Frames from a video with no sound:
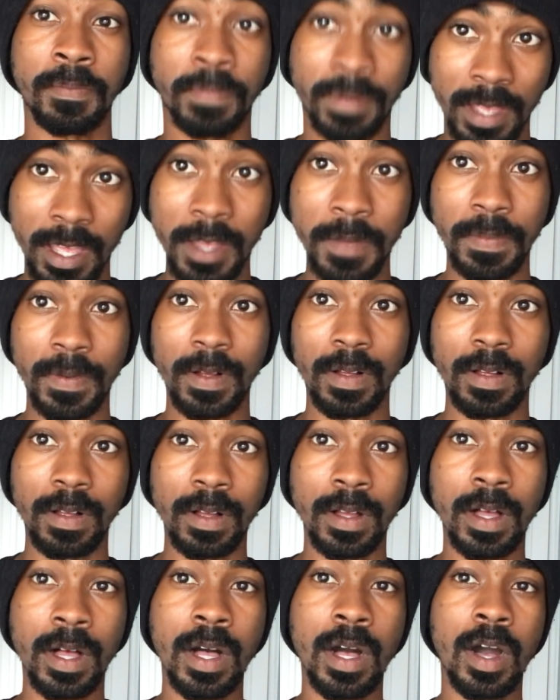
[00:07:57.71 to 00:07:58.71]

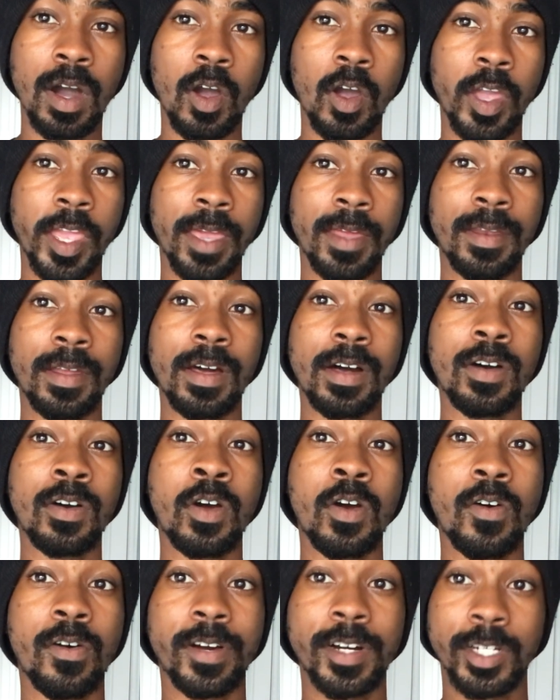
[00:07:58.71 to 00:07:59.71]
people, you know,
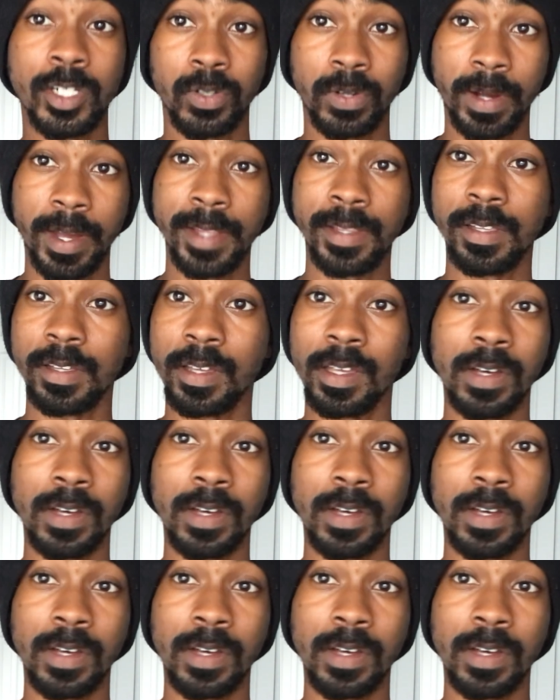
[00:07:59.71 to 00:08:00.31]
who are trying to